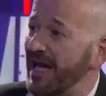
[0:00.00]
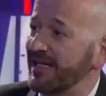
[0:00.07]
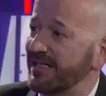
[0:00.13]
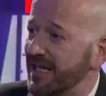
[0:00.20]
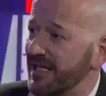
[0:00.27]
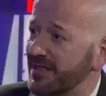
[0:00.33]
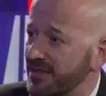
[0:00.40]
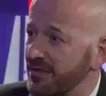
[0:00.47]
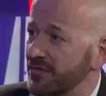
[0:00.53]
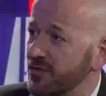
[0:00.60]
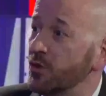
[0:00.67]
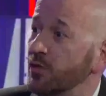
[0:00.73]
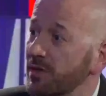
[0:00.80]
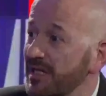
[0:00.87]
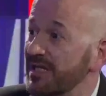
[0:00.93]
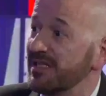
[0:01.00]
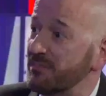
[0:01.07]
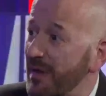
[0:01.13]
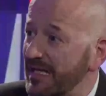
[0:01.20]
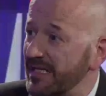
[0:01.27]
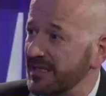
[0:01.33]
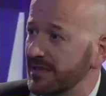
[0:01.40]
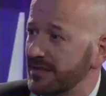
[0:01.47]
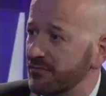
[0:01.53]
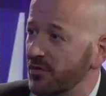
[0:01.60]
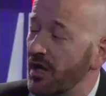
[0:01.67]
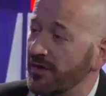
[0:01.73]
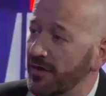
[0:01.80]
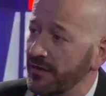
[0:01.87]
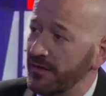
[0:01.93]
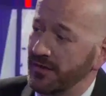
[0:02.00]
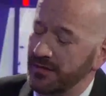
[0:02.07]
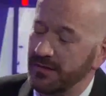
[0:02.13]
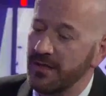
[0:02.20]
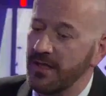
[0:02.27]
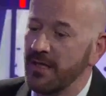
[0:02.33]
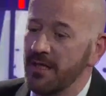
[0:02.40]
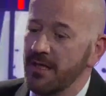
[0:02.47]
access to these spaces rather than